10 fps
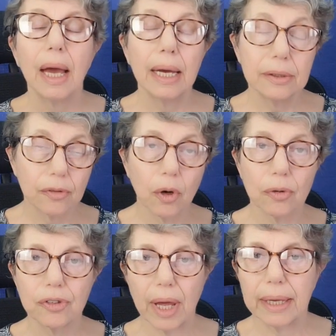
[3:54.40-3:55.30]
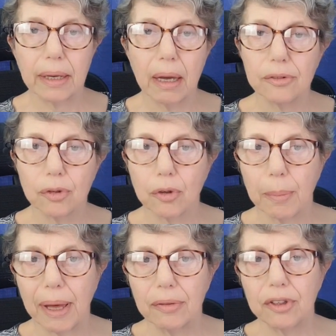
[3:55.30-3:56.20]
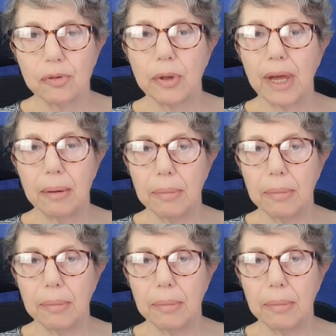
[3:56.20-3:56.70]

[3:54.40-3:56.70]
And of course, I can't talk about this without